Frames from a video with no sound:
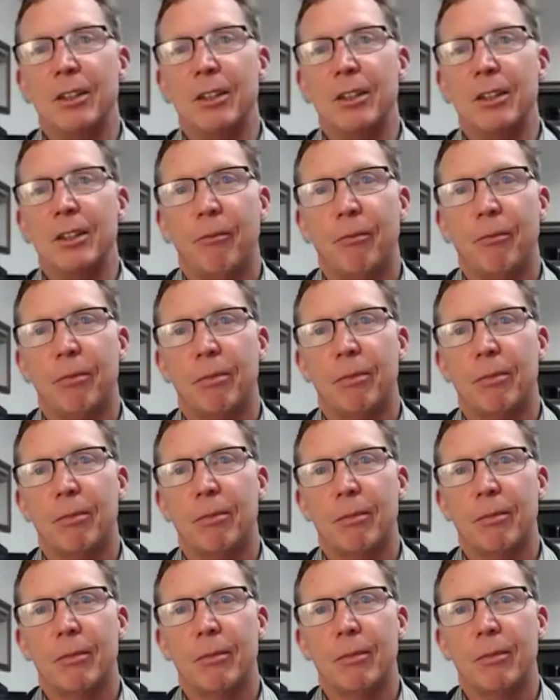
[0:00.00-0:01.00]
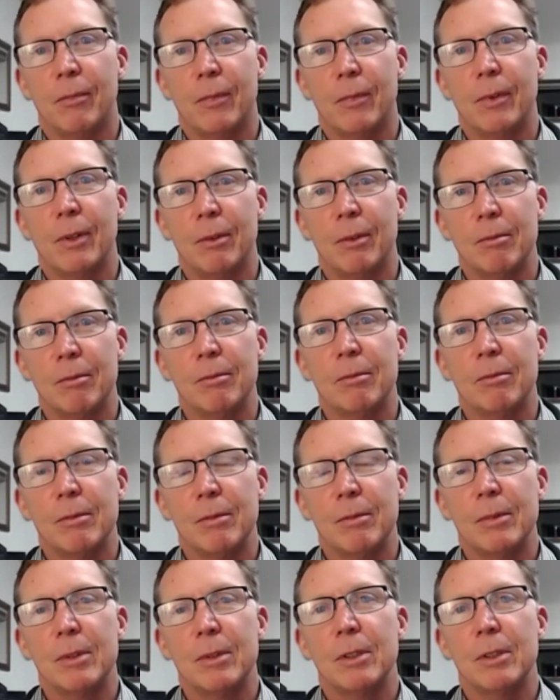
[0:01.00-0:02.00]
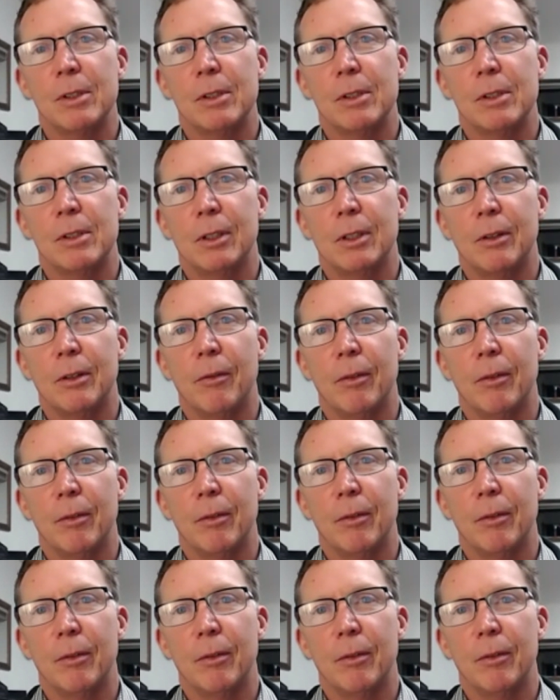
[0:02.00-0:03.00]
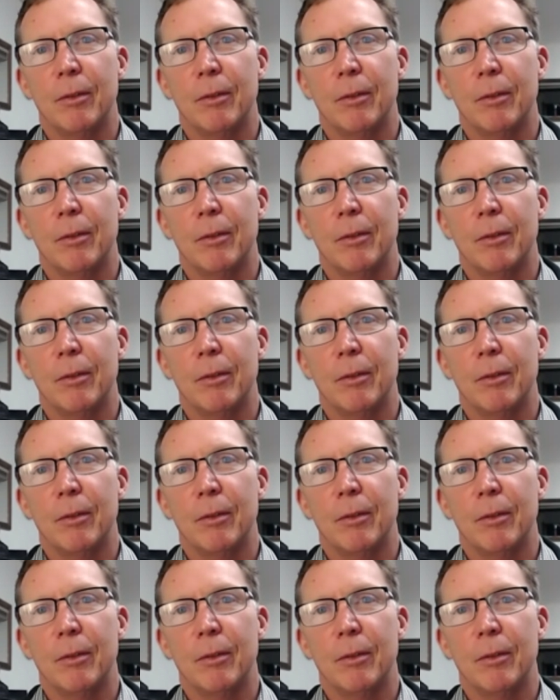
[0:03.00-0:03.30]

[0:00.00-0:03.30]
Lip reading: Hmm. Hmm. Yes, but